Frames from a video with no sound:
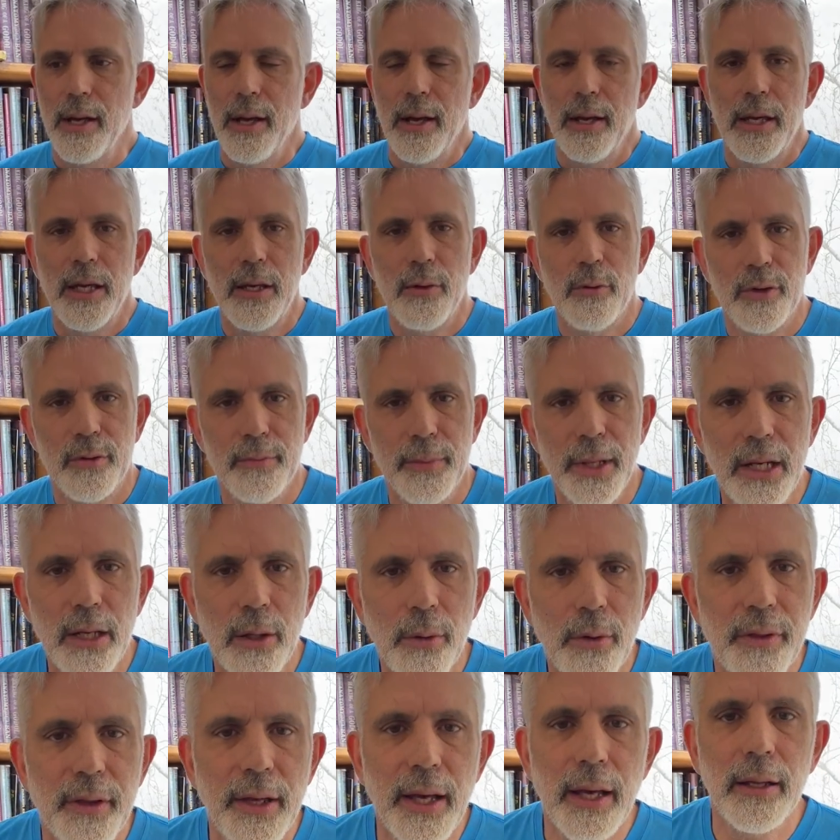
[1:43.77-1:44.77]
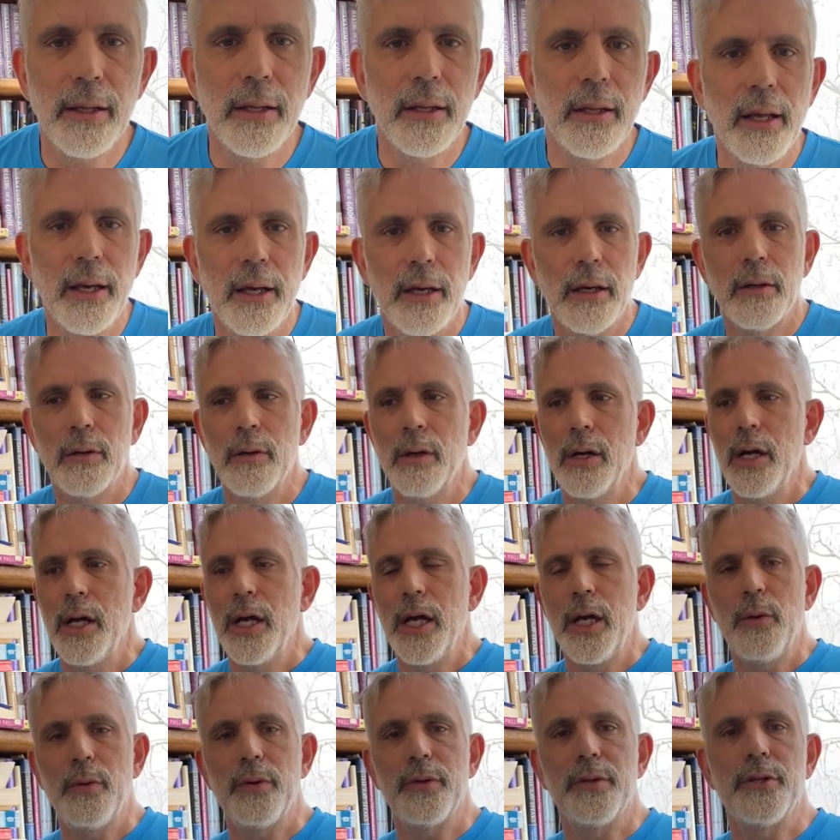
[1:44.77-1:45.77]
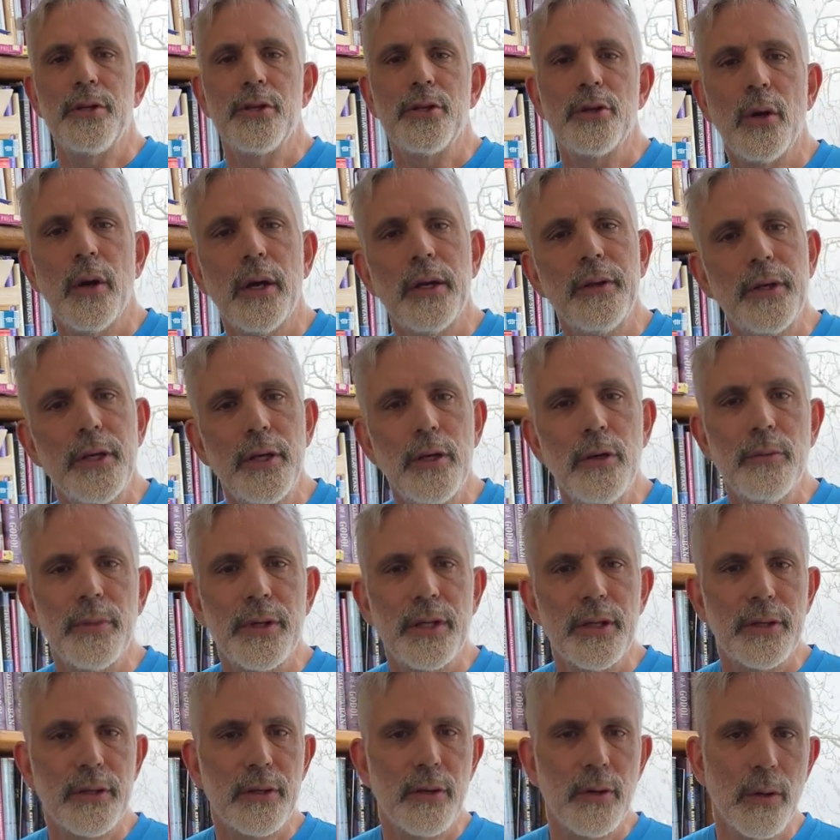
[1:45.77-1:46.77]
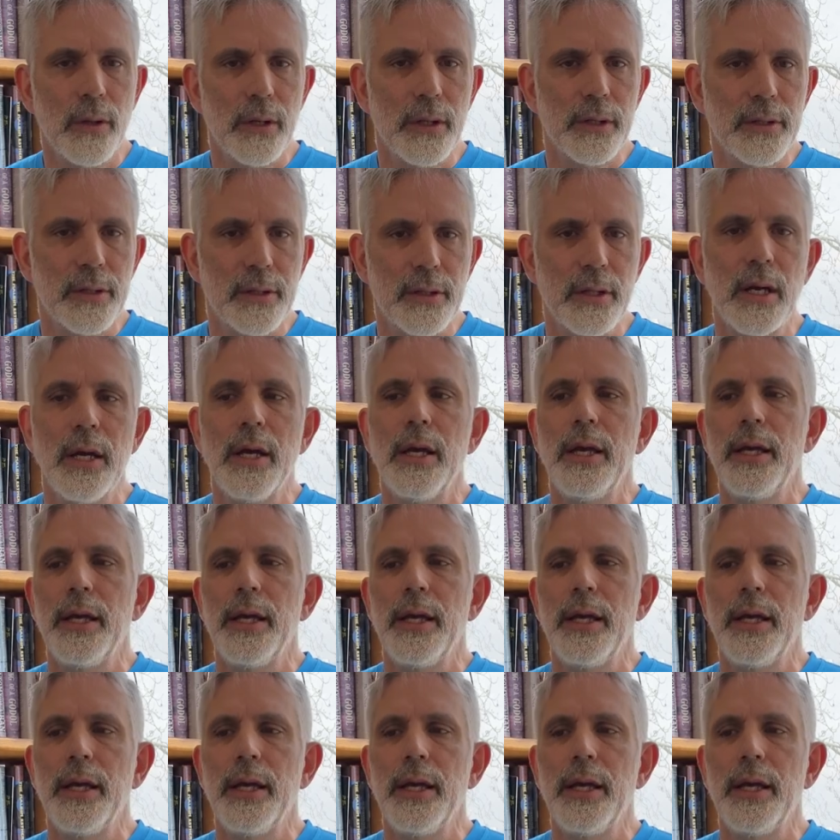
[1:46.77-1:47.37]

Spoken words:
He was meeting with Galileo. He was enjoying the humanist courts.